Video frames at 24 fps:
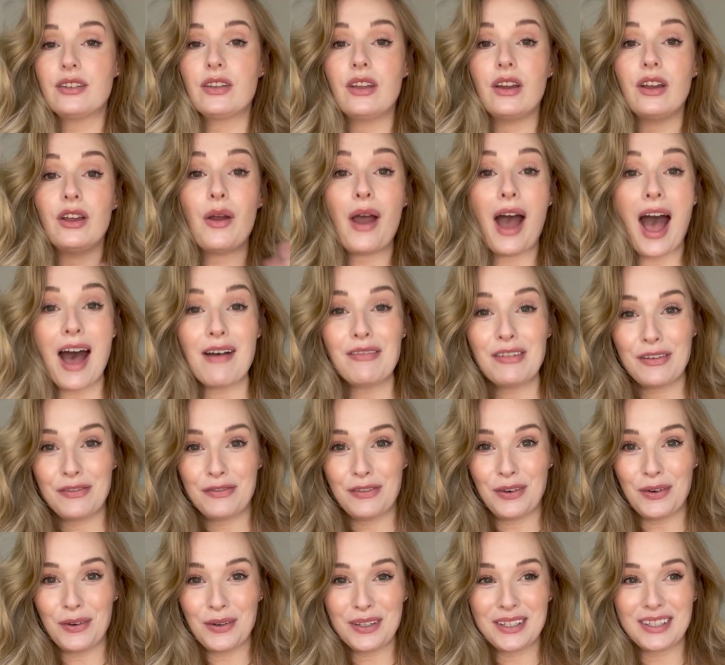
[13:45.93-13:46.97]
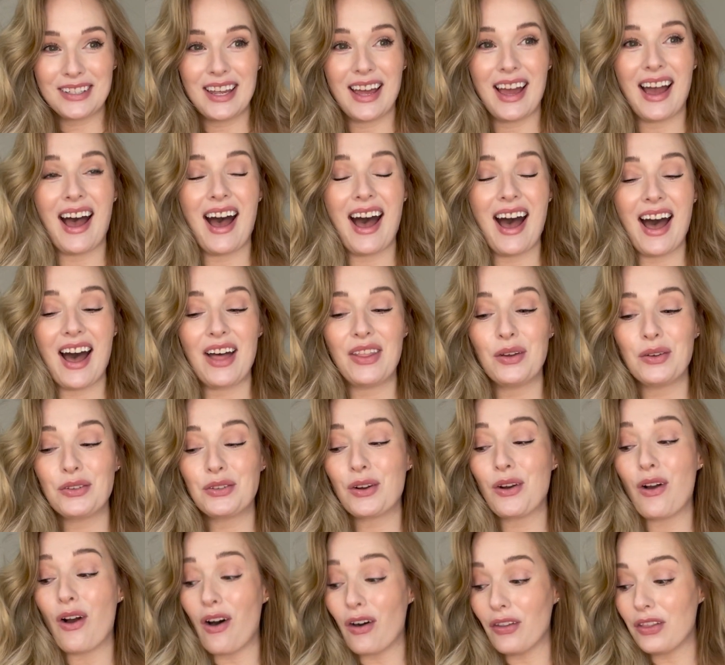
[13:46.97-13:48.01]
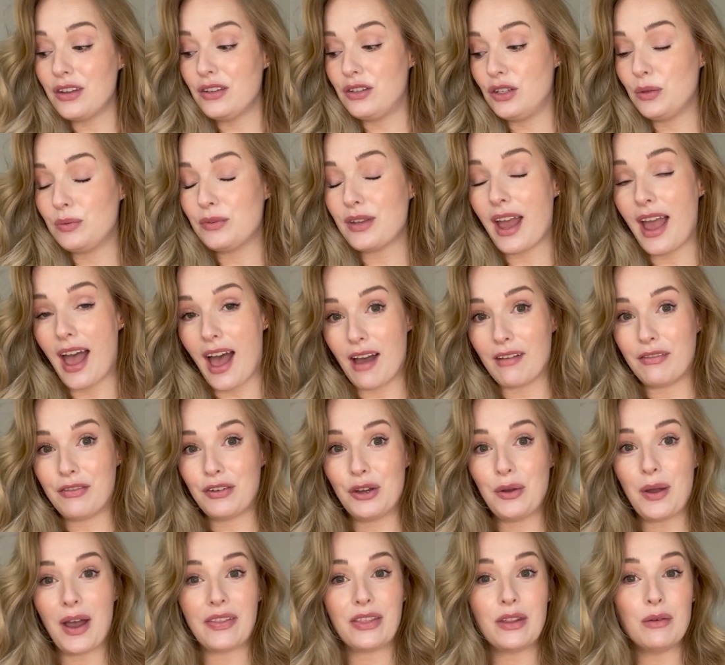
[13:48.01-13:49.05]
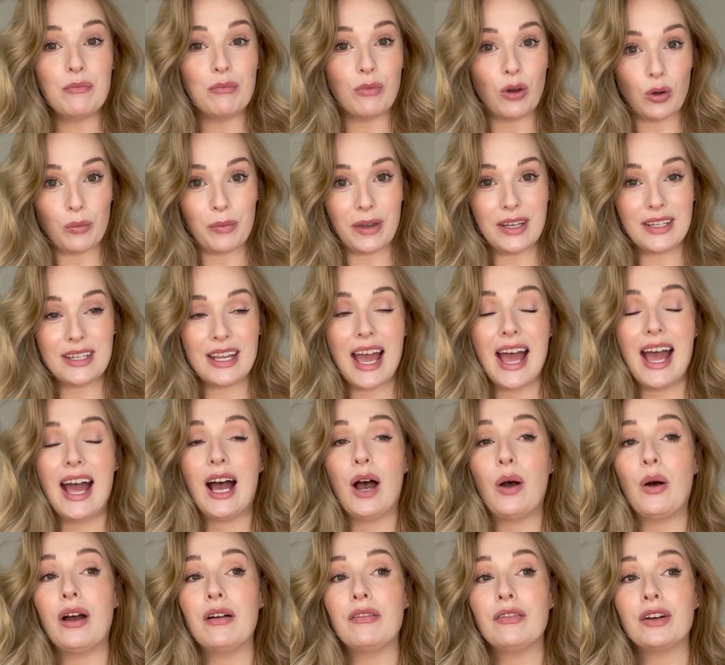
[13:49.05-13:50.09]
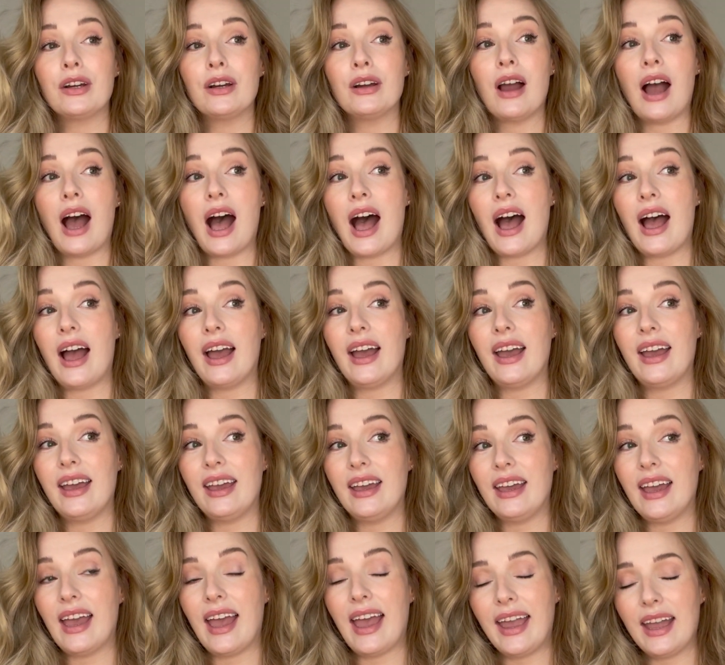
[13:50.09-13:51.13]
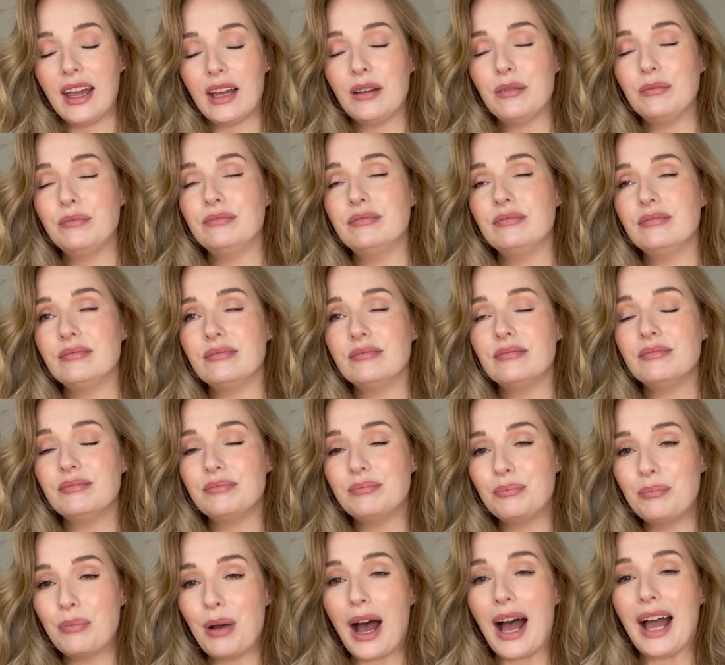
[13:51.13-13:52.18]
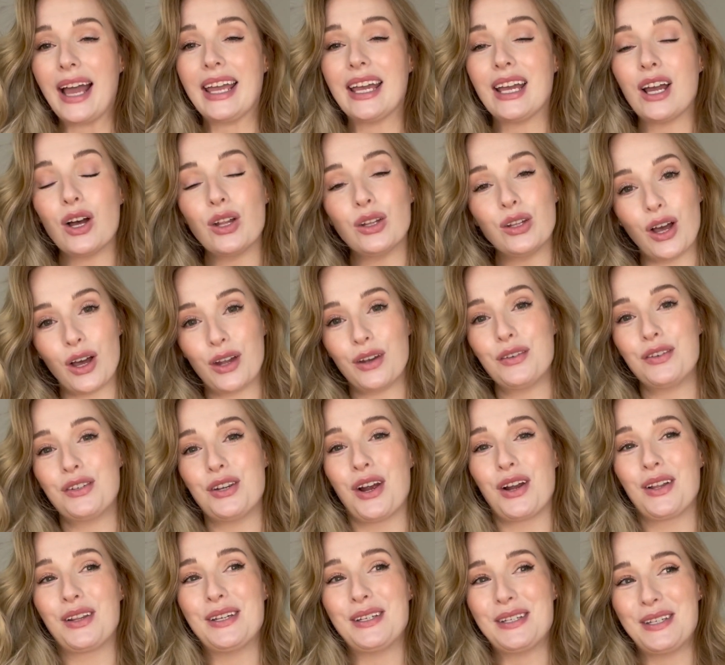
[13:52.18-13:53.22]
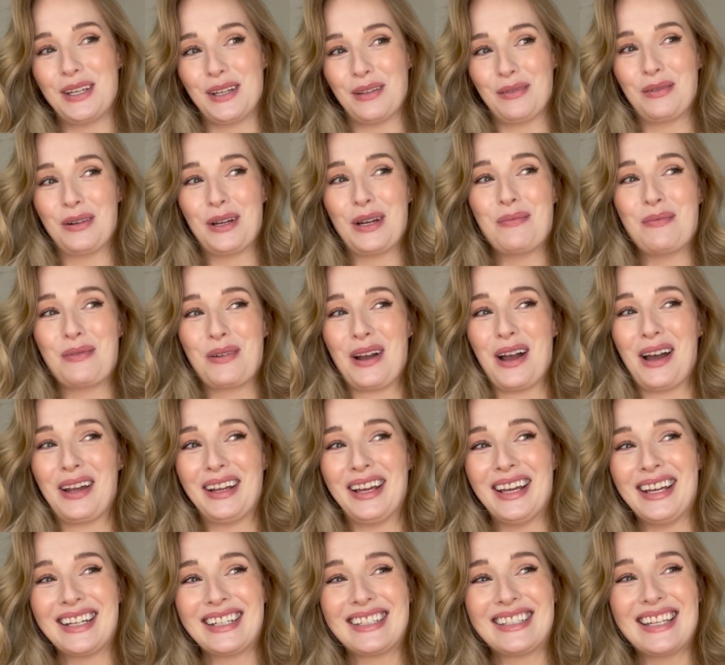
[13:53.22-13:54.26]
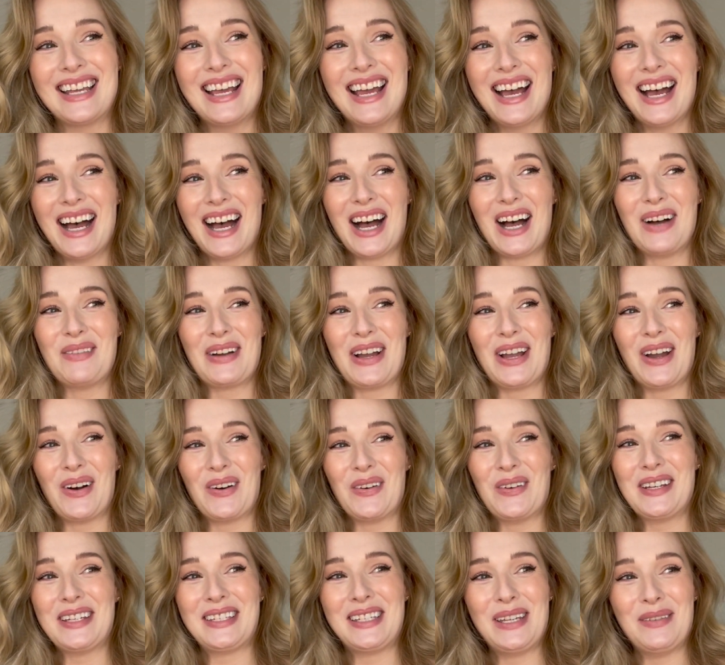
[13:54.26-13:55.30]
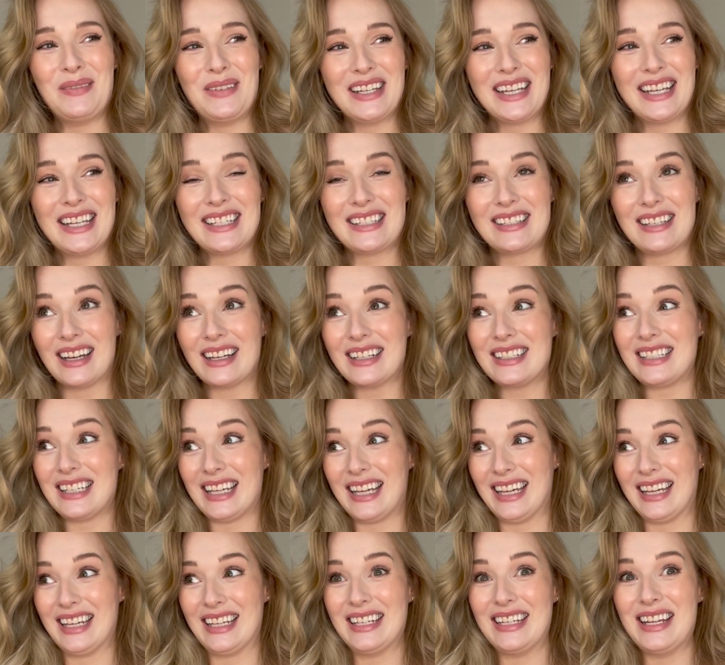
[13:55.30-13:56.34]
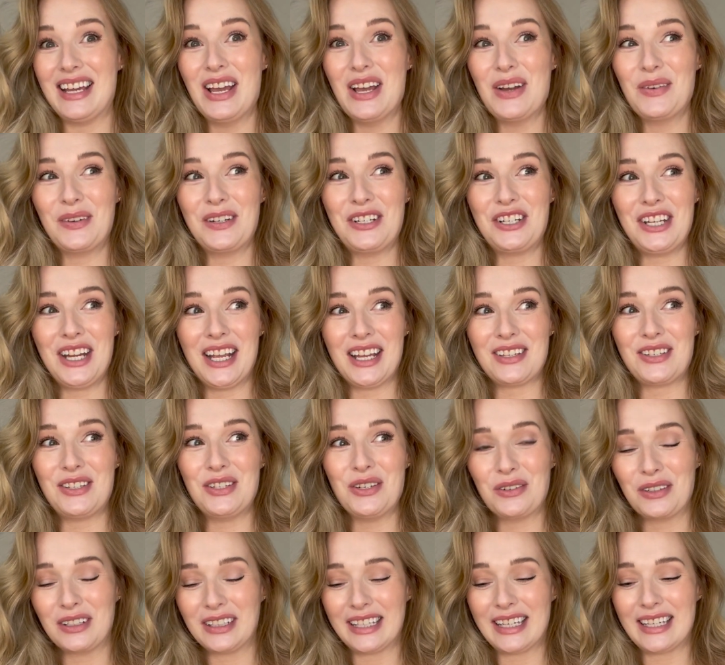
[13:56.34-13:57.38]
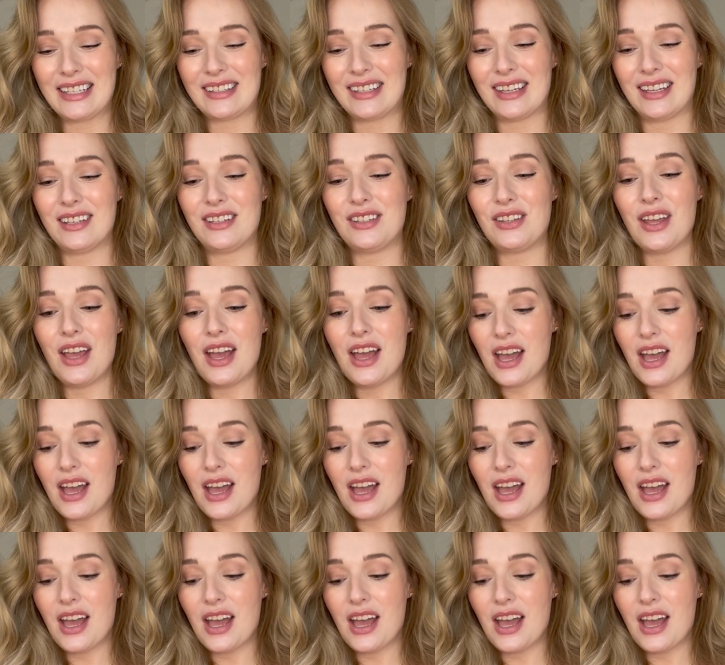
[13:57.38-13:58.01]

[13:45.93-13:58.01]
there you have it, folks. Those are all the dupes I have for you at the moment. However, I am buying a lot of Charlotte Tilbury products. I always seem to get sucked in when she has new releases.